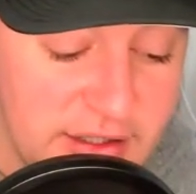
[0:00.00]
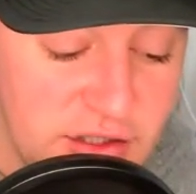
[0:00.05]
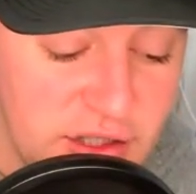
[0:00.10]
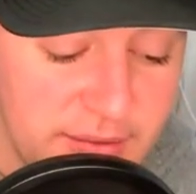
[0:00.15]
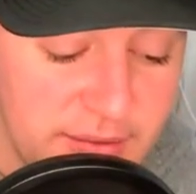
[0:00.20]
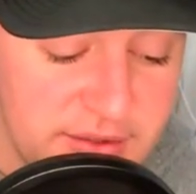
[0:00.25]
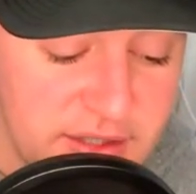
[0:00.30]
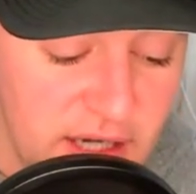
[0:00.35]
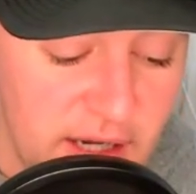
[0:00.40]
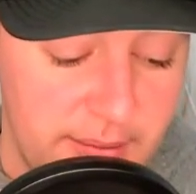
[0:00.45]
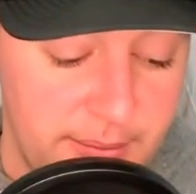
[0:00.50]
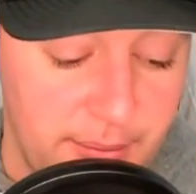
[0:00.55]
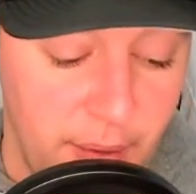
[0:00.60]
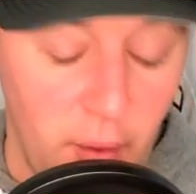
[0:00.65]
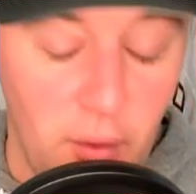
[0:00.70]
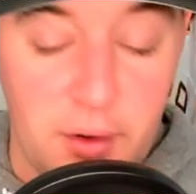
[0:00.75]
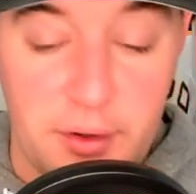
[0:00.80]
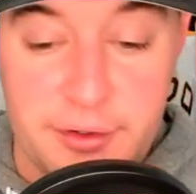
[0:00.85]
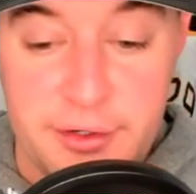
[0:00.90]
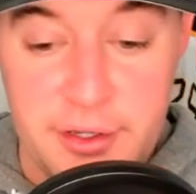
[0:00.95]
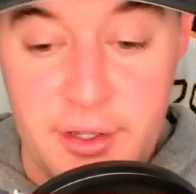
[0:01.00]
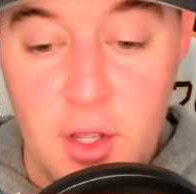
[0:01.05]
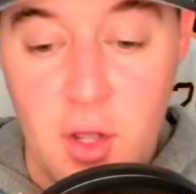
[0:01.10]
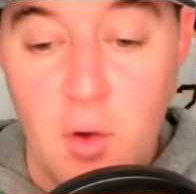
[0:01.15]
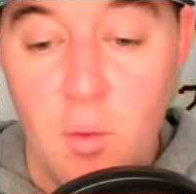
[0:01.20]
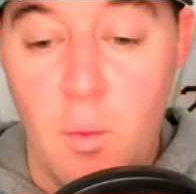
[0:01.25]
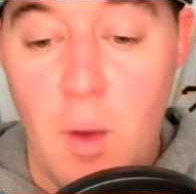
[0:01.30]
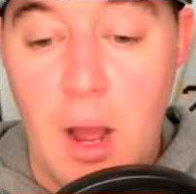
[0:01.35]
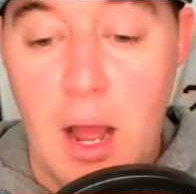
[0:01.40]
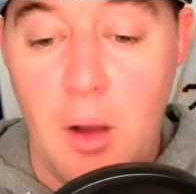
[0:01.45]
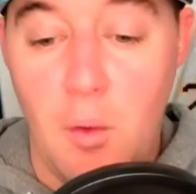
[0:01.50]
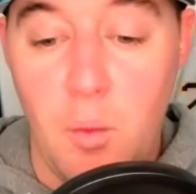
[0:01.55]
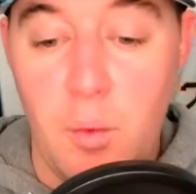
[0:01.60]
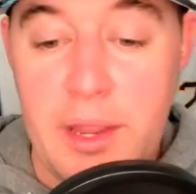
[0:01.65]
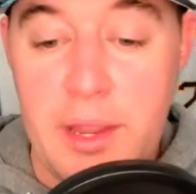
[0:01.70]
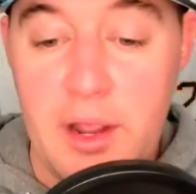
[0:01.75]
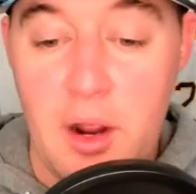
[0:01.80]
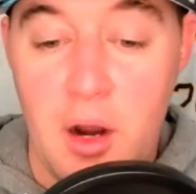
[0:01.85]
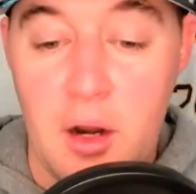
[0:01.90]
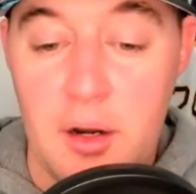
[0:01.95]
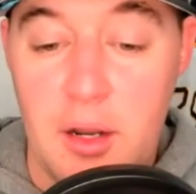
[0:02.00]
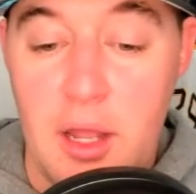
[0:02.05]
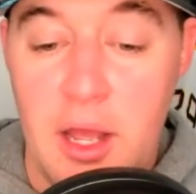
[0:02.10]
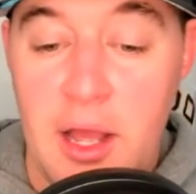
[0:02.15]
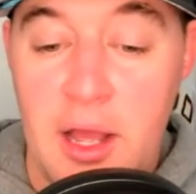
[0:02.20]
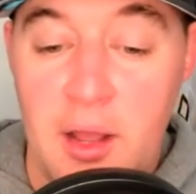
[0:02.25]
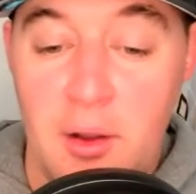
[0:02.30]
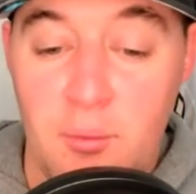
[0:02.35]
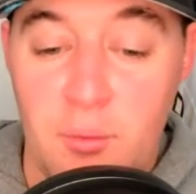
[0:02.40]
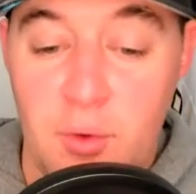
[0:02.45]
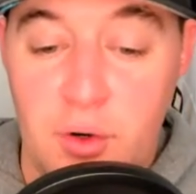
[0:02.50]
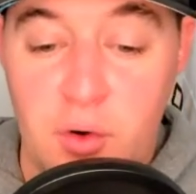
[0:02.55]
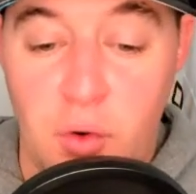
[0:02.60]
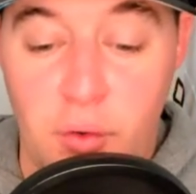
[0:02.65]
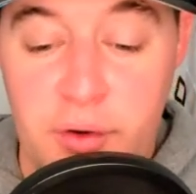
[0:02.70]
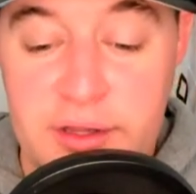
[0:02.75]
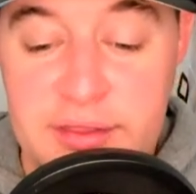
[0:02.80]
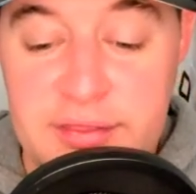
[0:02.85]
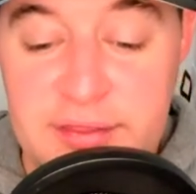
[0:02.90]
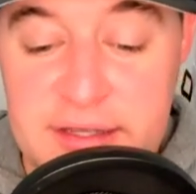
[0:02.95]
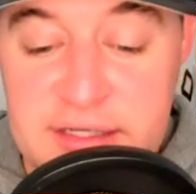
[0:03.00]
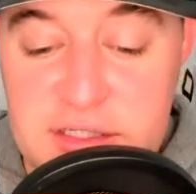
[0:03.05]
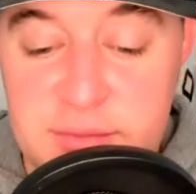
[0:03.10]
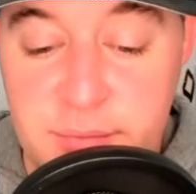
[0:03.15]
jumps on board while we are recording this.